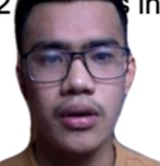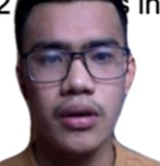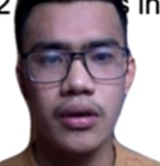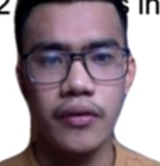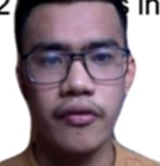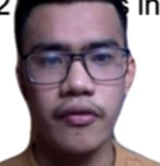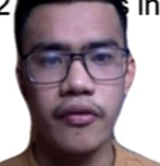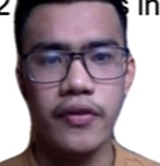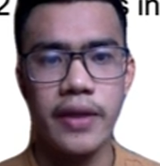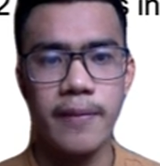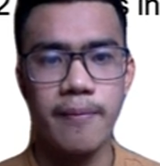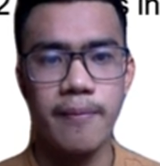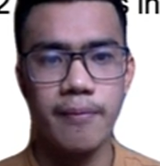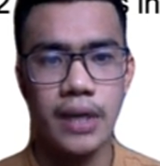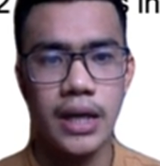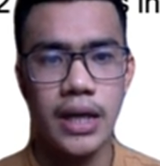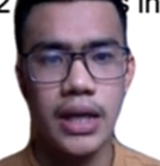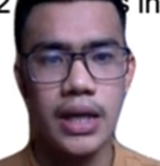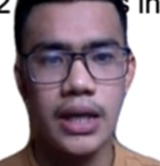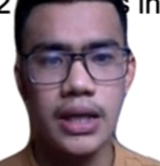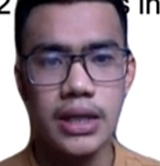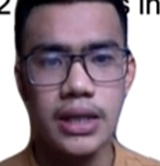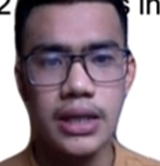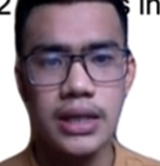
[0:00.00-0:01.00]
for the
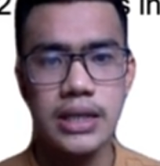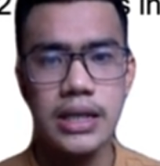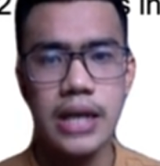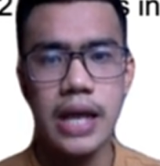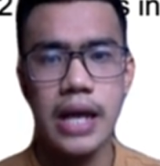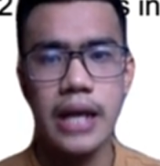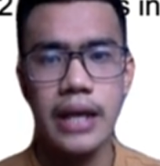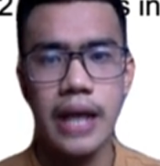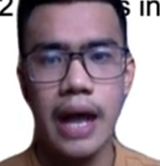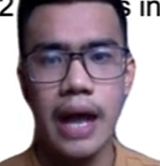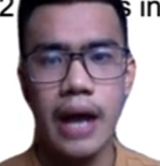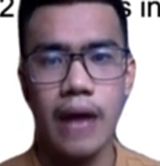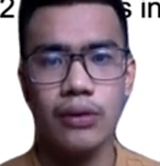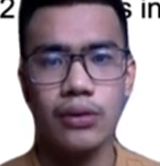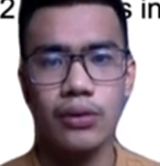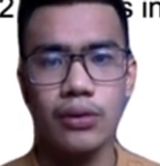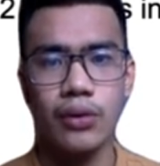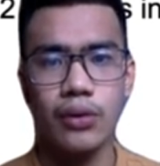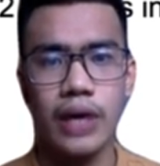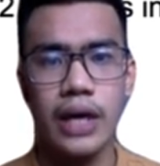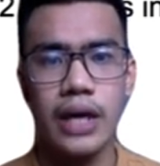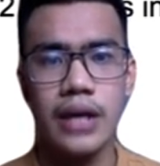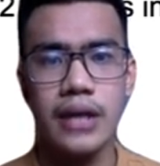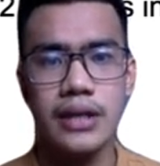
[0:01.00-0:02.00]
means and how
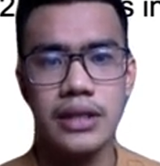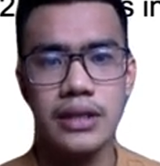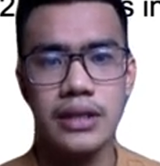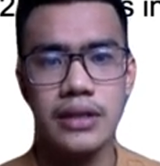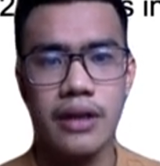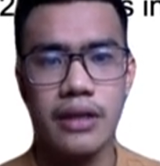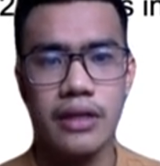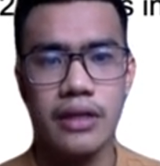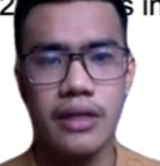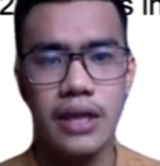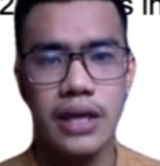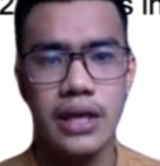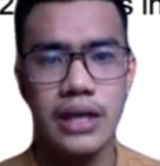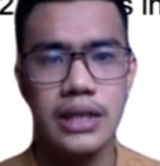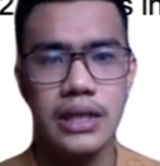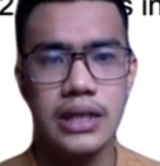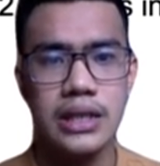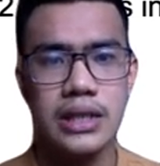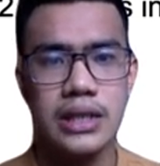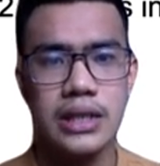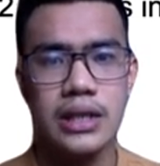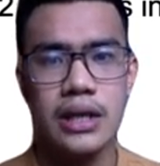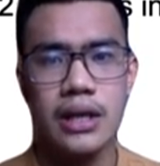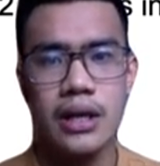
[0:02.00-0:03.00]
to illustrate
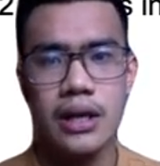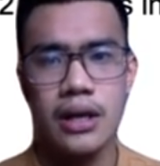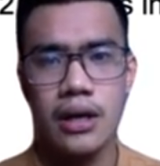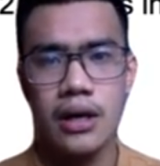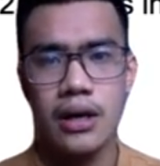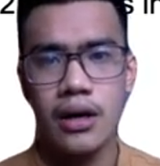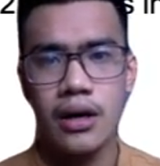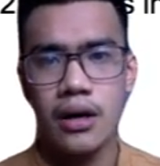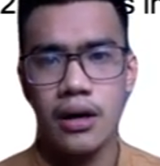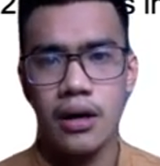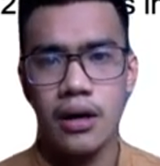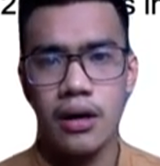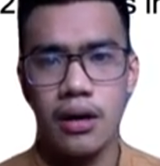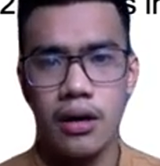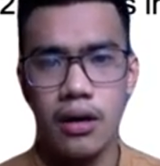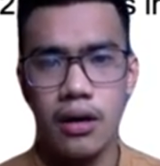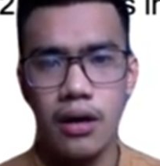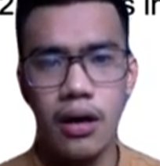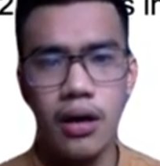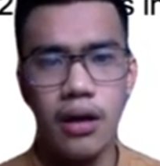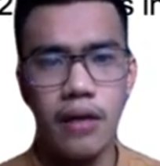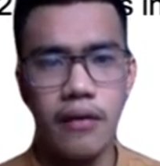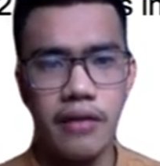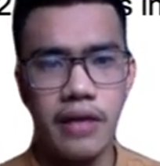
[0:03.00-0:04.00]

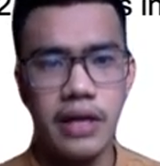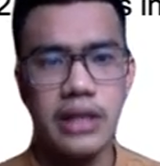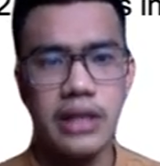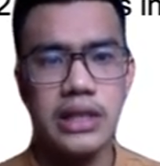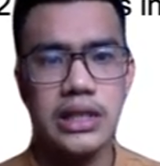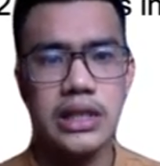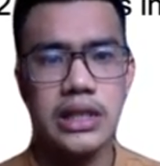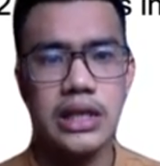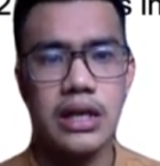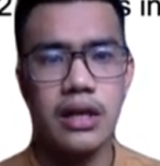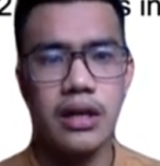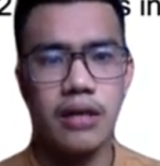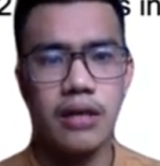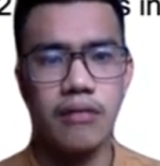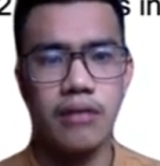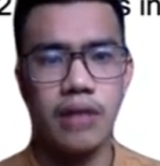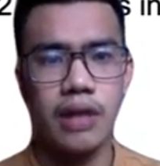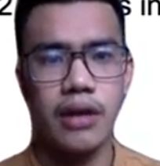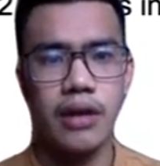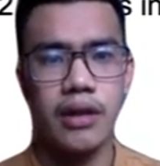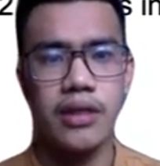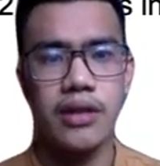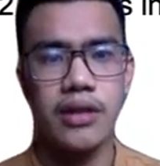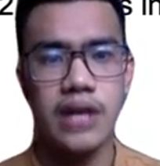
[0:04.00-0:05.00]
all of this in
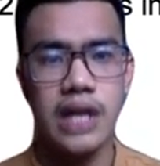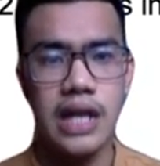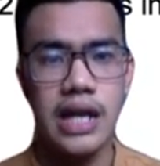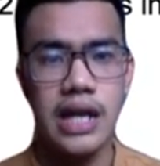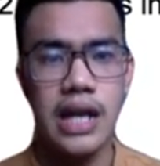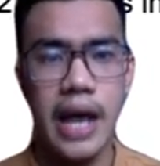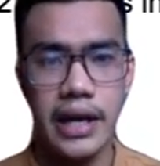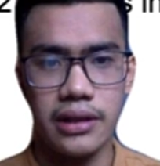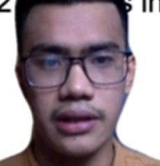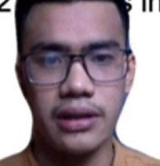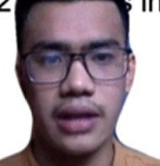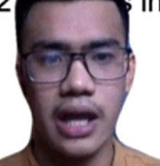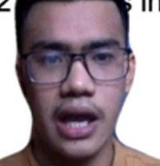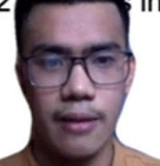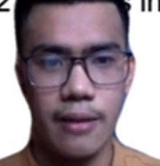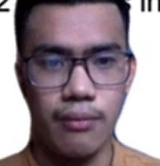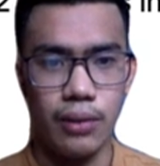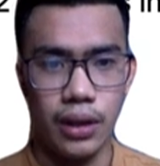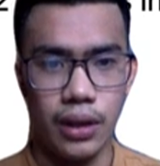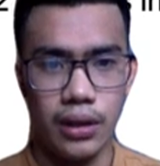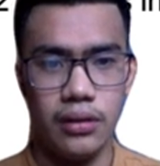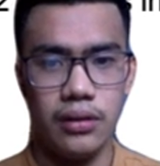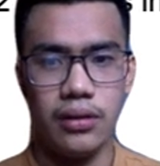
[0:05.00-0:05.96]
a 3-line table.